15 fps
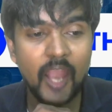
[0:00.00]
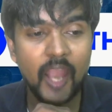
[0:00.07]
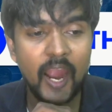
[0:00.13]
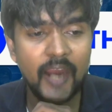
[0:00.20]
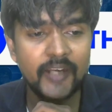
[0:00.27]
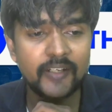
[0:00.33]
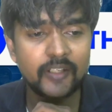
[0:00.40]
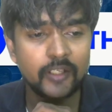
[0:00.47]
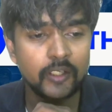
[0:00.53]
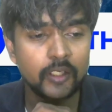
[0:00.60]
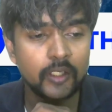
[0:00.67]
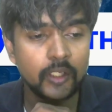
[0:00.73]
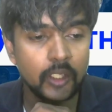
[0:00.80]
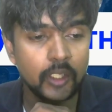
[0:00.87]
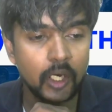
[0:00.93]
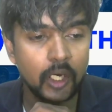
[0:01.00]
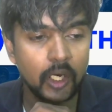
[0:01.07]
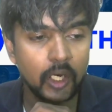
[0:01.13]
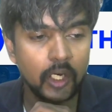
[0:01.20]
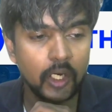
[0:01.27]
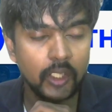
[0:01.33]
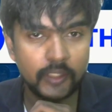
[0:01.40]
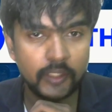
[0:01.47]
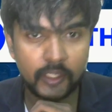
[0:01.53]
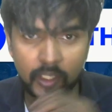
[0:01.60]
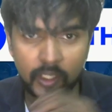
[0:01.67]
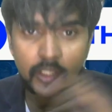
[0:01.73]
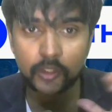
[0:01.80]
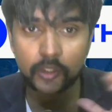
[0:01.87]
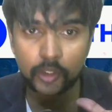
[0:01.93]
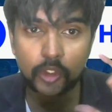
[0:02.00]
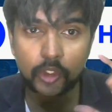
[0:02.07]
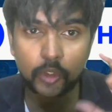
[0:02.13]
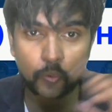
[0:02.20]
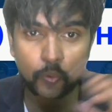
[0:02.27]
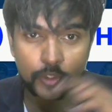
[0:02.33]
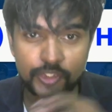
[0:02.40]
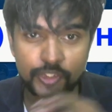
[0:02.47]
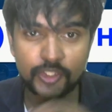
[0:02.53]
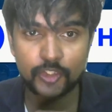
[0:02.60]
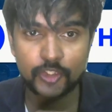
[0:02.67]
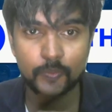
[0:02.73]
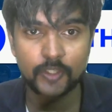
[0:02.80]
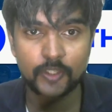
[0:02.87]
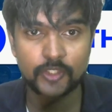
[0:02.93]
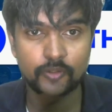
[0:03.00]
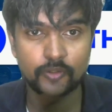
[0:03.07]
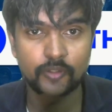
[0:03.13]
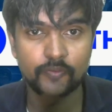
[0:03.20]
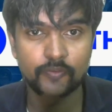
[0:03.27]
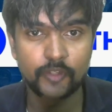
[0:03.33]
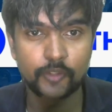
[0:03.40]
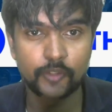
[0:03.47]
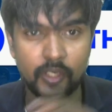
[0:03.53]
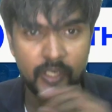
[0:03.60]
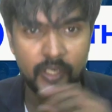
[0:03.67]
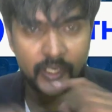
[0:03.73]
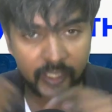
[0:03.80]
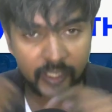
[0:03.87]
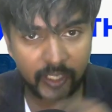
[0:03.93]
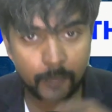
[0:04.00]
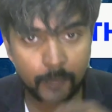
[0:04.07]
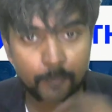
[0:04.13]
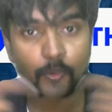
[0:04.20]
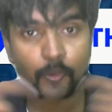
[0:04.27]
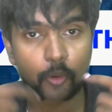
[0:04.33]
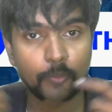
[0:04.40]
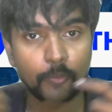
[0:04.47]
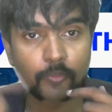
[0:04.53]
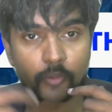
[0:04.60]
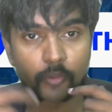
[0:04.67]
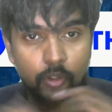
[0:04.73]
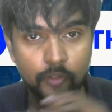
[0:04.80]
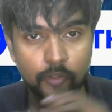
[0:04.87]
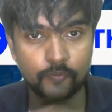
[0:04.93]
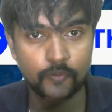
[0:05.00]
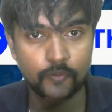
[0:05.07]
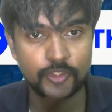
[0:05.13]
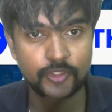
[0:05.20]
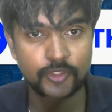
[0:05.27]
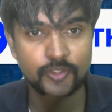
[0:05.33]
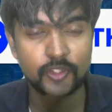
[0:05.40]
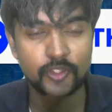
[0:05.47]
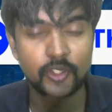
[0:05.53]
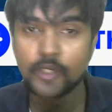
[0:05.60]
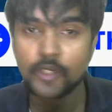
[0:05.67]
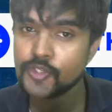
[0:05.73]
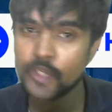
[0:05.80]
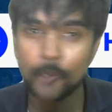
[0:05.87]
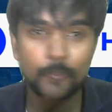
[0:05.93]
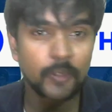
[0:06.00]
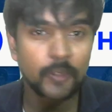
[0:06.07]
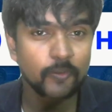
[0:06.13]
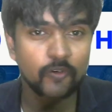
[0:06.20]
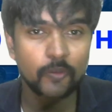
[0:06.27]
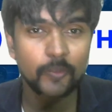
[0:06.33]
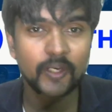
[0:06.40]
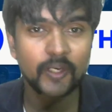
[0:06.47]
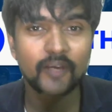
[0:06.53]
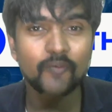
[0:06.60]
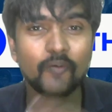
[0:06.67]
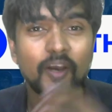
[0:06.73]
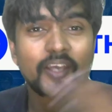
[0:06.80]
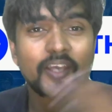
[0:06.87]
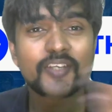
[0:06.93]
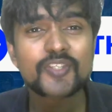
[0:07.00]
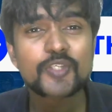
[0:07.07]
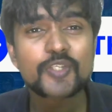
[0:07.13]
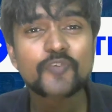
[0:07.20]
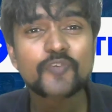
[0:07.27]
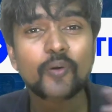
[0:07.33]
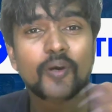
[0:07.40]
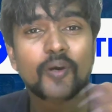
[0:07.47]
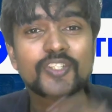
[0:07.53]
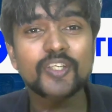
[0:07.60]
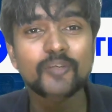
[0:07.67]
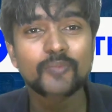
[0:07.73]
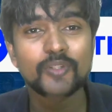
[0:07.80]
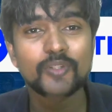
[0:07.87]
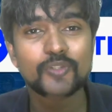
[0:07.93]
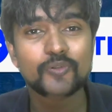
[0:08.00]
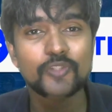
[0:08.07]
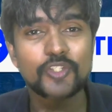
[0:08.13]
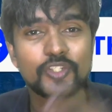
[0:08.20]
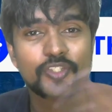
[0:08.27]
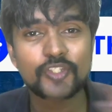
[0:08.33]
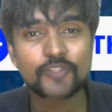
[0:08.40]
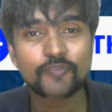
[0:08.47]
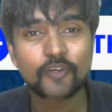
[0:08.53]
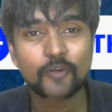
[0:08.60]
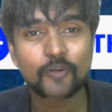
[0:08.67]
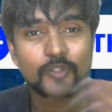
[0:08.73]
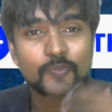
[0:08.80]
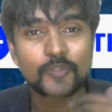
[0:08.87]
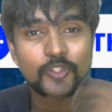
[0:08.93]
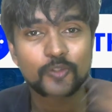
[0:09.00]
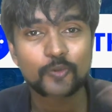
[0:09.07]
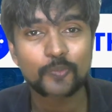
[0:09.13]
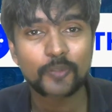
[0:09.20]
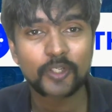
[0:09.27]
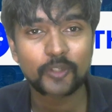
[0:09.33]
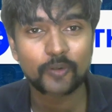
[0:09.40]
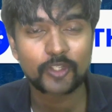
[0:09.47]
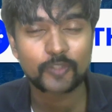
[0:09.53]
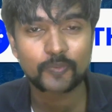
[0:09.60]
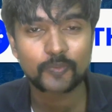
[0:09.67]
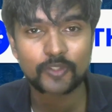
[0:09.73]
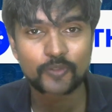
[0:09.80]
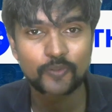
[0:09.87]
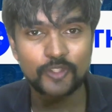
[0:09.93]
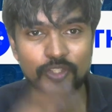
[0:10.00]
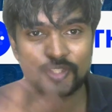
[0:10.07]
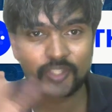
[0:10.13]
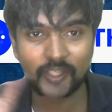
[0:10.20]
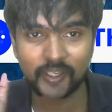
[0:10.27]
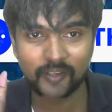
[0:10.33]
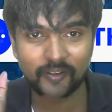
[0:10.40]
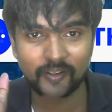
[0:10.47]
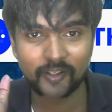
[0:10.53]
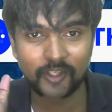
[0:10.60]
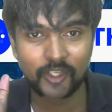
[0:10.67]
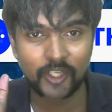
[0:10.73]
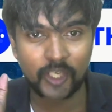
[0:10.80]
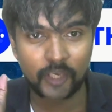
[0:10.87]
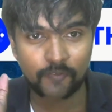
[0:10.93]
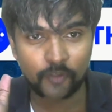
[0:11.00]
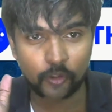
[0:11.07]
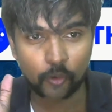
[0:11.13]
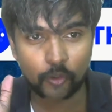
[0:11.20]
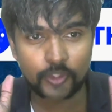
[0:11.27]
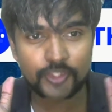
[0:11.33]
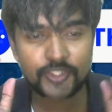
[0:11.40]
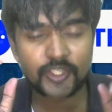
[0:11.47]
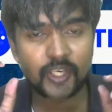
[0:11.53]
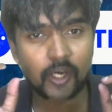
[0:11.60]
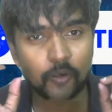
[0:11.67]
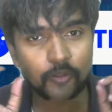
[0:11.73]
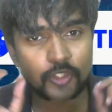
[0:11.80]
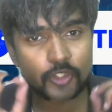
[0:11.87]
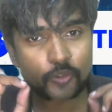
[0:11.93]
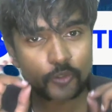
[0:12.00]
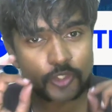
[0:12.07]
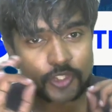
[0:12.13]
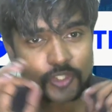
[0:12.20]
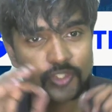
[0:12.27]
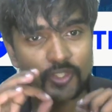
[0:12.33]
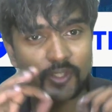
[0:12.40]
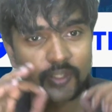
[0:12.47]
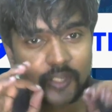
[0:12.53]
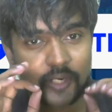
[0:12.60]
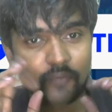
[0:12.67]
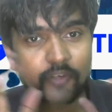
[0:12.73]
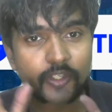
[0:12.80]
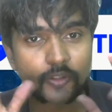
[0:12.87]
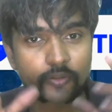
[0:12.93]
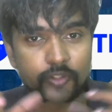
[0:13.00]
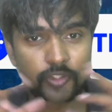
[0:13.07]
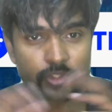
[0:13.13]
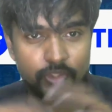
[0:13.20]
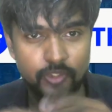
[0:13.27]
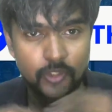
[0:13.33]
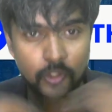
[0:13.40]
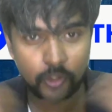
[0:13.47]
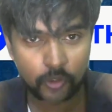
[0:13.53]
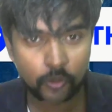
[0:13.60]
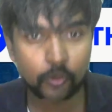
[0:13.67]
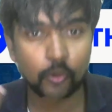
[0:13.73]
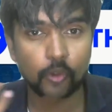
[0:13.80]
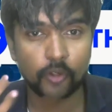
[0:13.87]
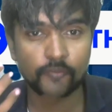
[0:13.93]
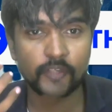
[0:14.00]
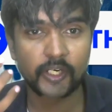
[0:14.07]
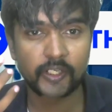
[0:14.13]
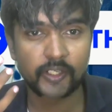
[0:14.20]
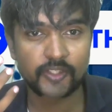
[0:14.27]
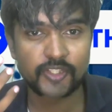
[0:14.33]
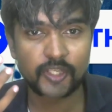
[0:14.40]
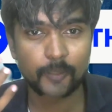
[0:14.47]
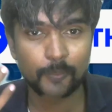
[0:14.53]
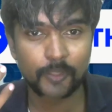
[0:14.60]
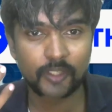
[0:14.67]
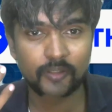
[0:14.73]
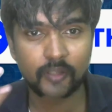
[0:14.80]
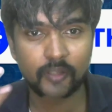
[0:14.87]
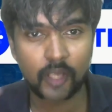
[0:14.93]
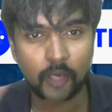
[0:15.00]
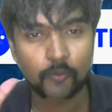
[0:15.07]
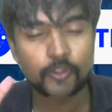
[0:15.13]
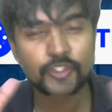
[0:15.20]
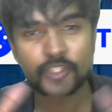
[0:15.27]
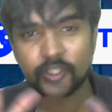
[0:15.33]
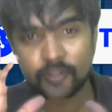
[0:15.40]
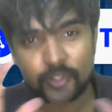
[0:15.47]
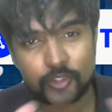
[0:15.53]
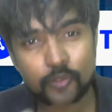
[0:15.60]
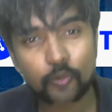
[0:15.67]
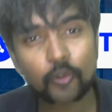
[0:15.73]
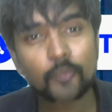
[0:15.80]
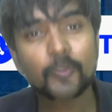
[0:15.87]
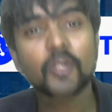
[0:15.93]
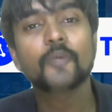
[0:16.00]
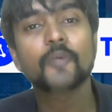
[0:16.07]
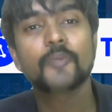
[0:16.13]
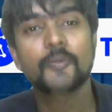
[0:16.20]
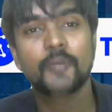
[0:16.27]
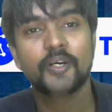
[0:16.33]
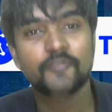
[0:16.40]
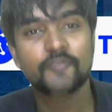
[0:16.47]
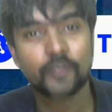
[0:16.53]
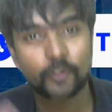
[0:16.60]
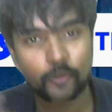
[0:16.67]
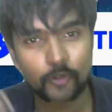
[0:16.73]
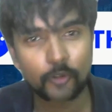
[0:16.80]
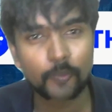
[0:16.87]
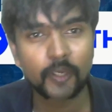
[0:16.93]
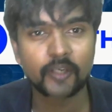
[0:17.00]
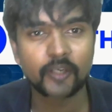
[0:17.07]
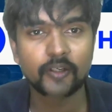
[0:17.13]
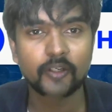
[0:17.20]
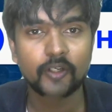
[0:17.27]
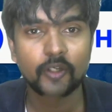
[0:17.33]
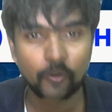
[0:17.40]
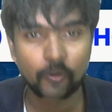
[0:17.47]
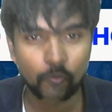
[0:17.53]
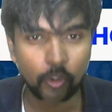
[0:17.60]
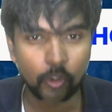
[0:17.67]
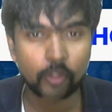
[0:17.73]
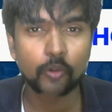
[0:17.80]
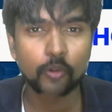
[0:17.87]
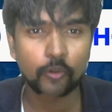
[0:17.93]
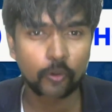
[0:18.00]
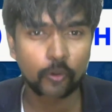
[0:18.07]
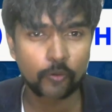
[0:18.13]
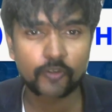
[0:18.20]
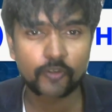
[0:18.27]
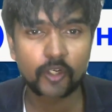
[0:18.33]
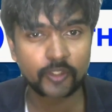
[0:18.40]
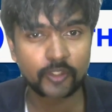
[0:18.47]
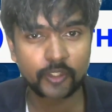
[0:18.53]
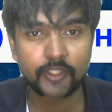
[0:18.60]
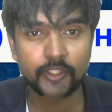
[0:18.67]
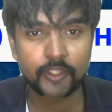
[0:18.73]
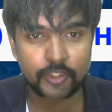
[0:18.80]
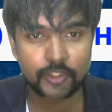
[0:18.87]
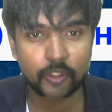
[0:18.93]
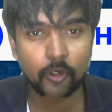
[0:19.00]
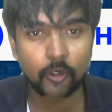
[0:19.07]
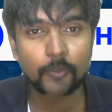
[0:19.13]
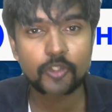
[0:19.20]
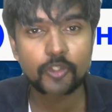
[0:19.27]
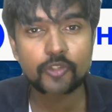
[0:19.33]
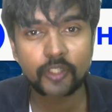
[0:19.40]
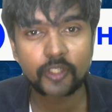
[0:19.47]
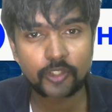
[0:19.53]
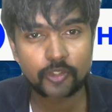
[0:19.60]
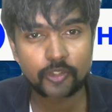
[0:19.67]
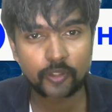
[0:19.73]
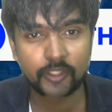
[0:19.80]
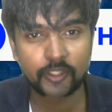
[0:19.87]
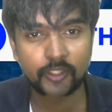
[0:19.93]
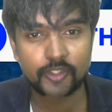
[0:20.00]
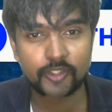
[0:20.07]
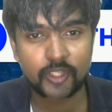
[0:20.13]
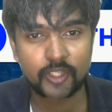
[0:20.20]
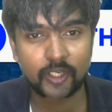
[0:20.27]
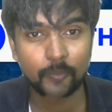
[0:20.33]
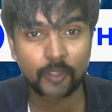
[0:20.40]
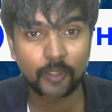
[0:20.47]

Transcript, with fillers: And uh, there are questions based on the video. And again, I probe a lot of questions. Some people will be like, why is this fellow asking me this questions? This fellow must be stupid to ask me these questions. Again, if you don't see how these questions are relevant to this role of data champion, I would say this role may not be meant for you. You may want to look out for other interesting opportunities on Internshala.